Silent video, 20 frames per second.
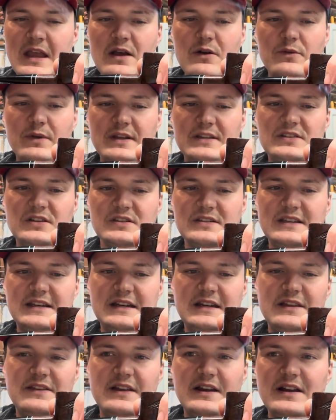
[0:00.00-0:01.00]
When it starts getting
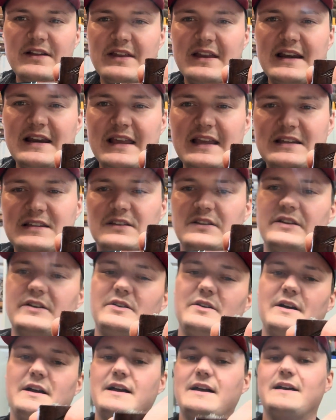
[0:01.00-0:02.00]
in there, then it gets a
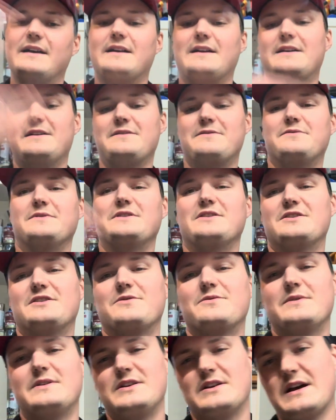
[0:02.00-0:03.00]
little when you